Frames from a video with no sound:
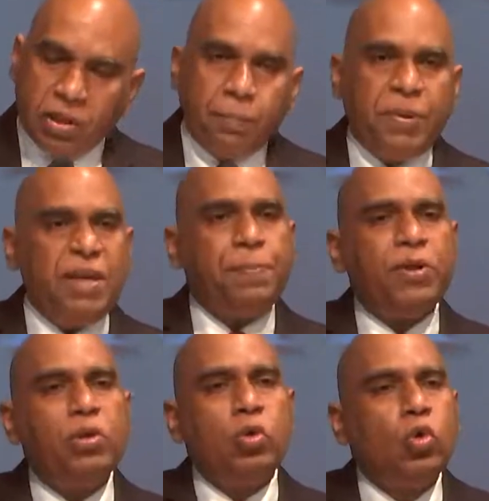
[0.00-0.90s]

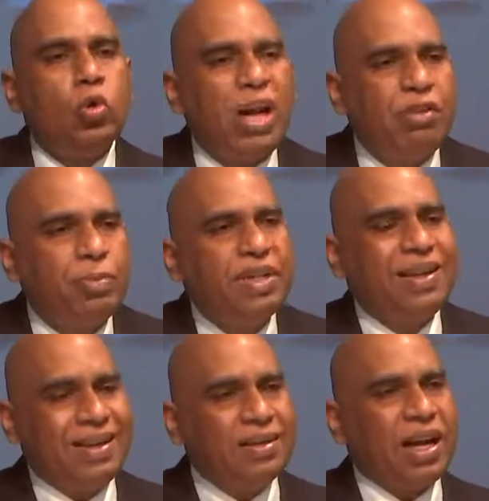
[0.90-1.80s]
people who have been
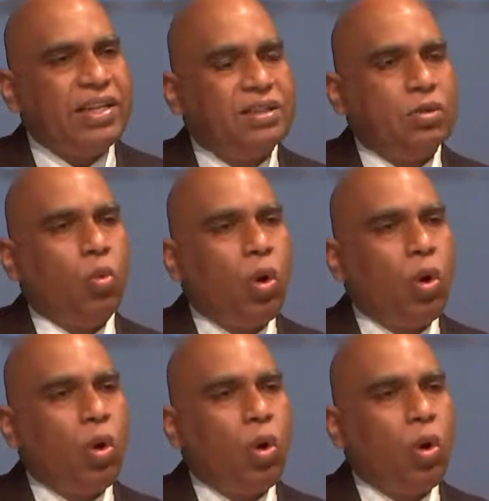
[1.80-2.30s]
enlightened,